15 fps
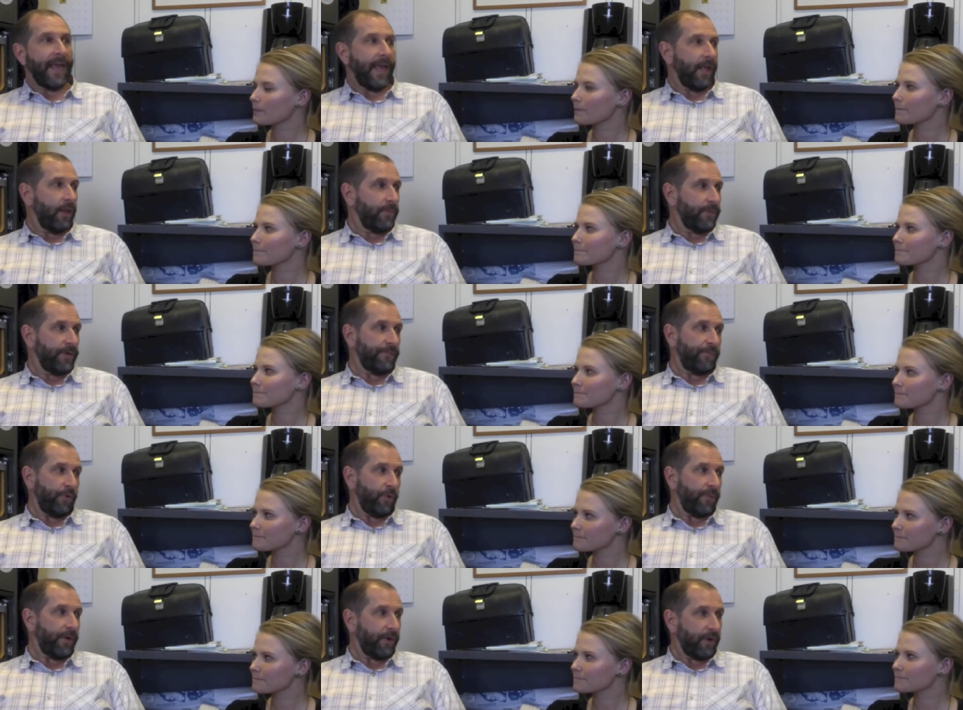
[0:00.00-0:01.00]
Speaker 1: element of
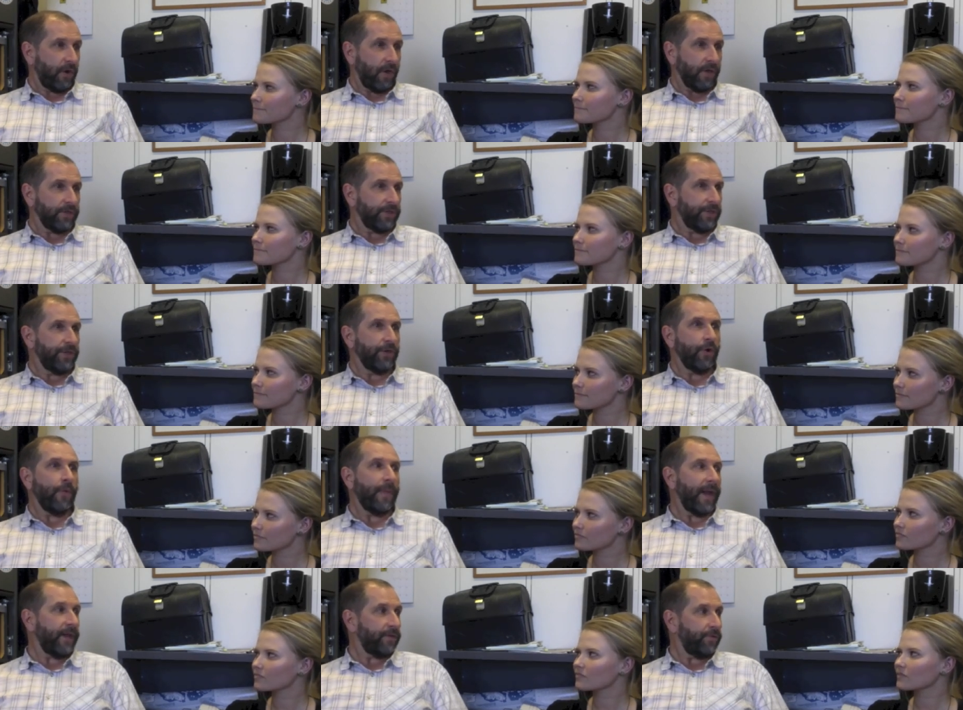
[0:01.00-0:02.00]
polar bear ecology. You go
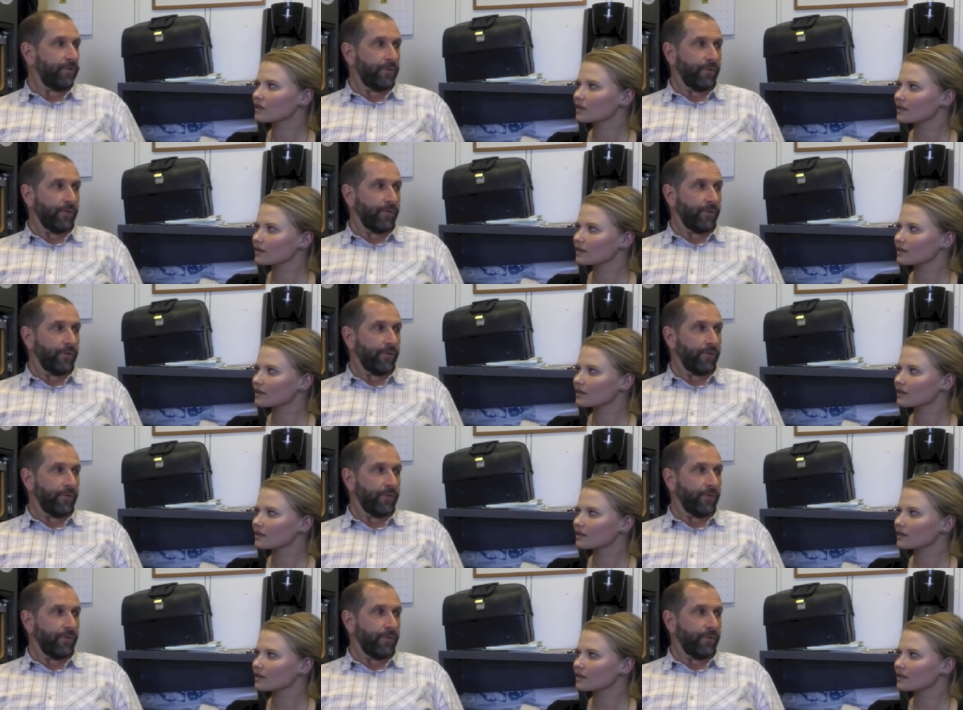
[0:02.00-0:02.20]
back through the